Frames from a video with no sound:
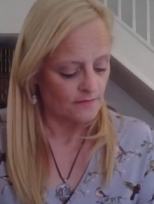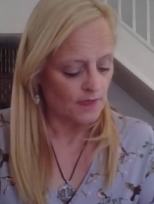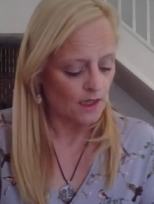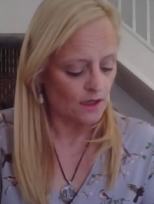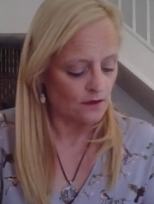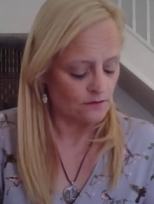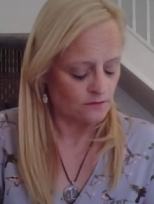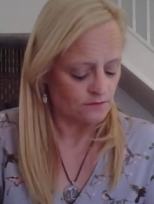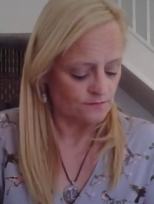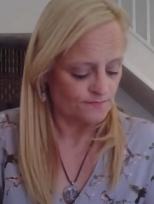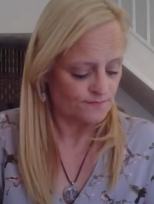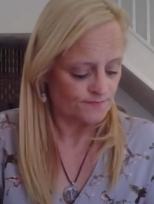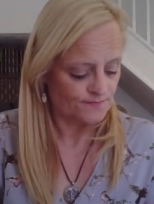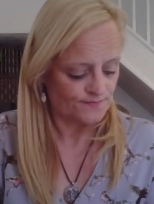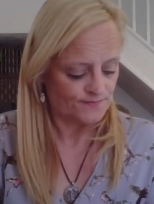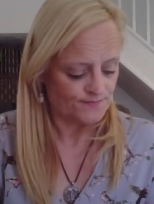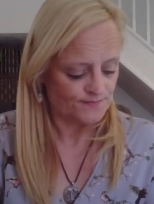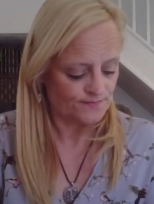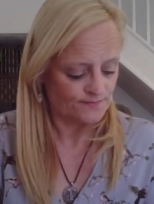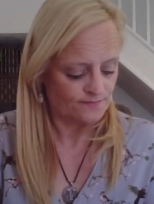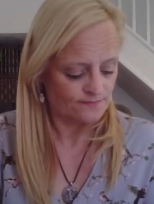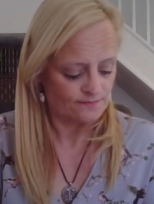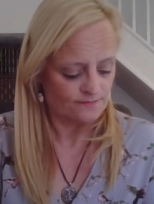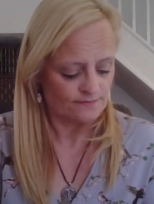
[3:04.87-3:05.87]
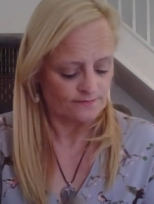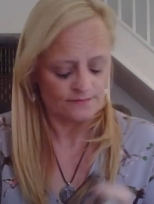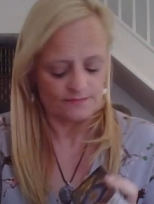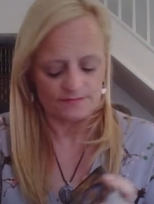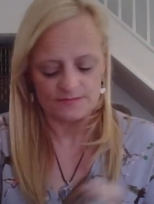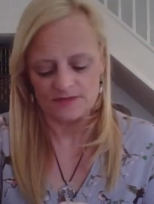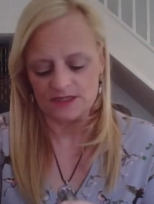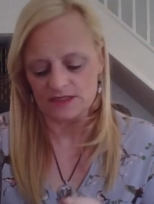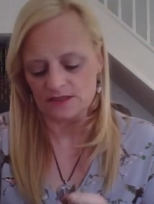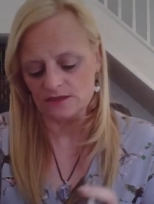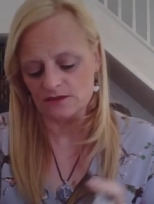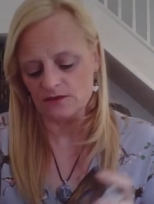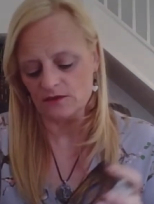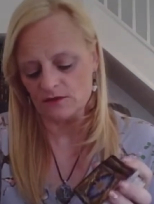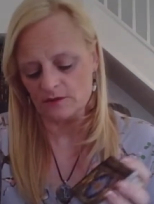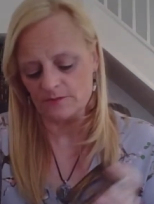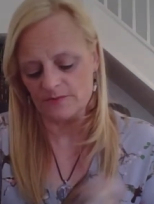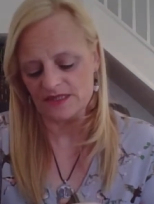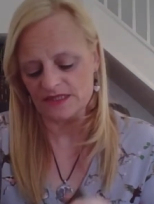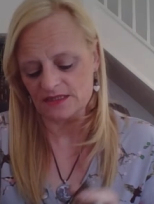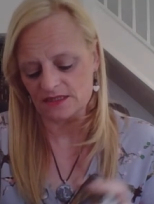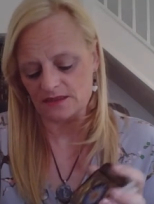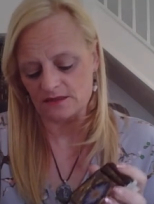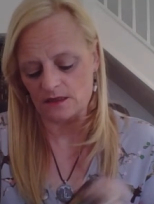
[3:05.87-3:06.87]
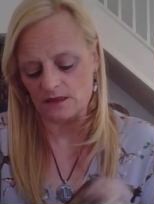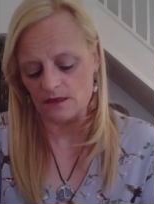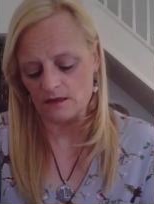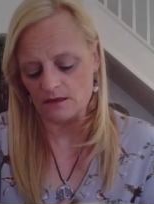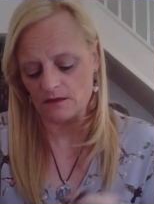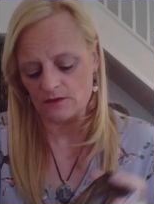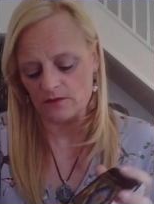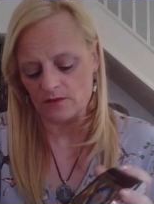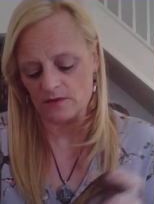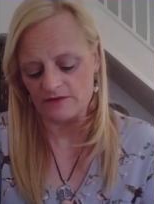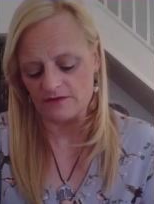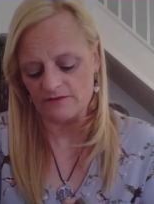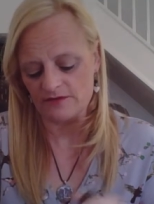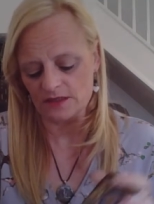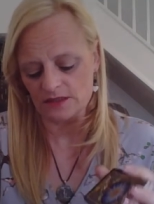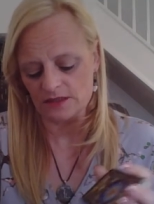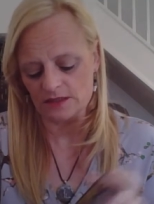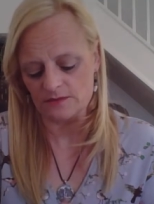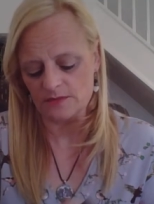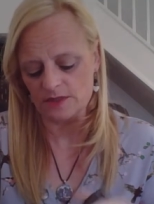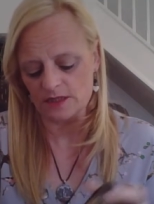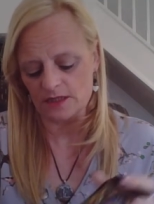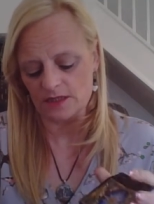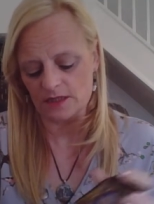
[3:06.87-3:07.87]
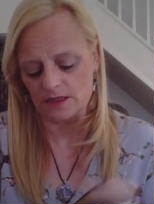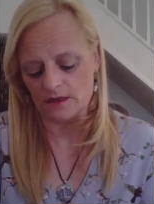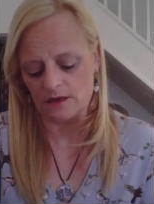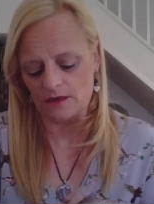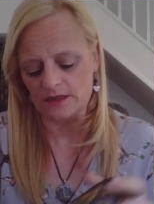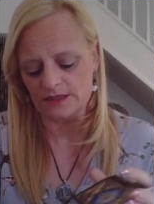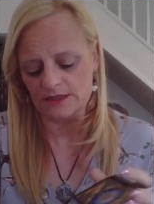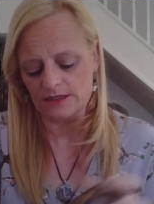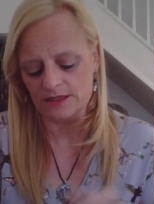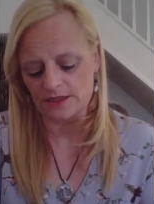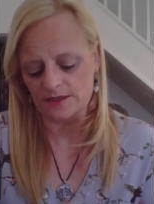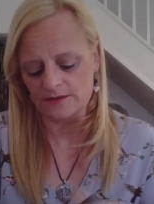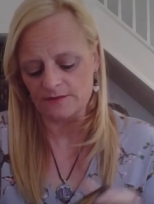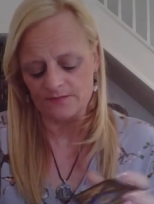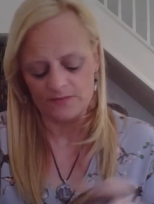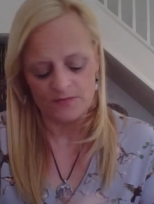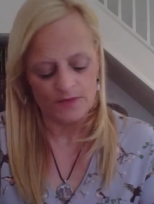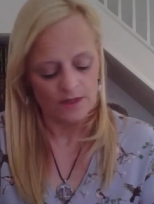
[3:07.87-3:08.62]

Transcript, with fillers: Oh. It's not the best start, Aquarius, I'm not going to lie to you.